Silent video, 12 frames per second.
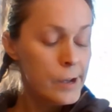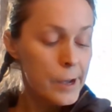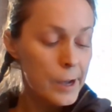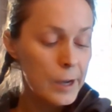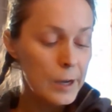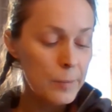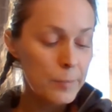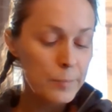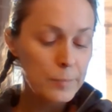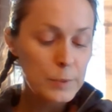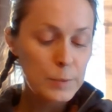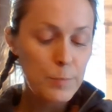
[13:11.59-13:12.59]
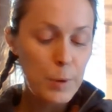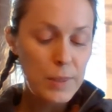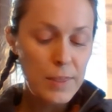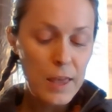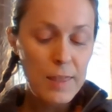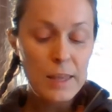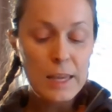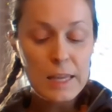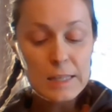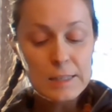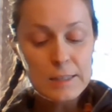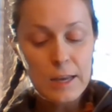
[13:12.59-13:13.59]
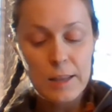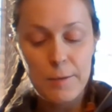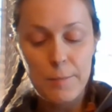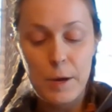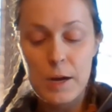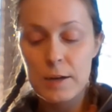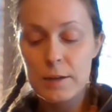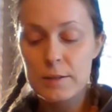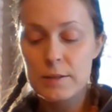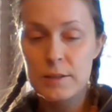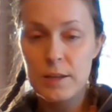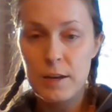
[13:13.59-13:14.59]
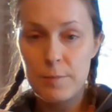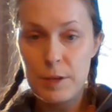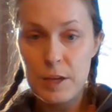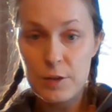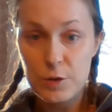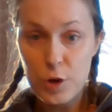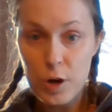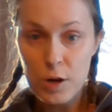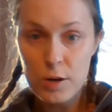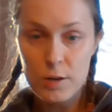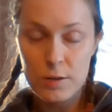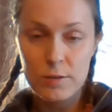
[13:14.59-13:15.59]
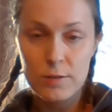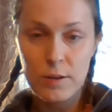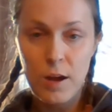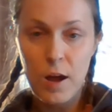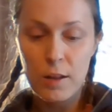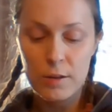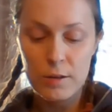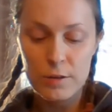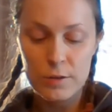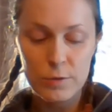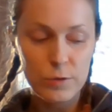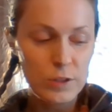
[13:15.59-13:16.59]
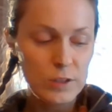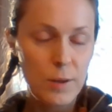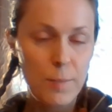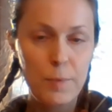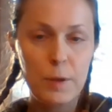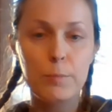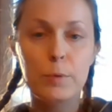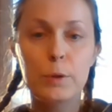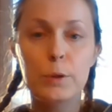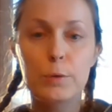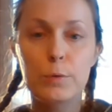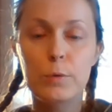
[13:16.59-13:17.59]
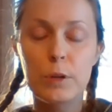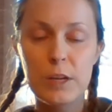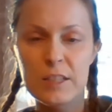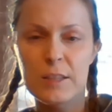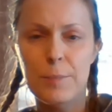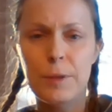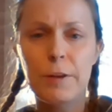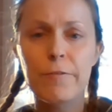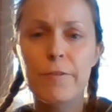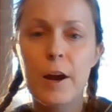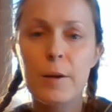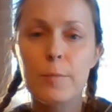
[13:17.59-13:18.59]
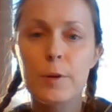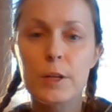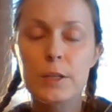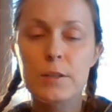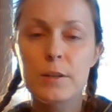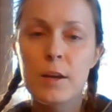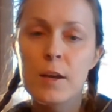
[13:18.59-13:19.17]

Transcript: But then the inside of the box is going to be a dark color, so just something blue, something vibrant,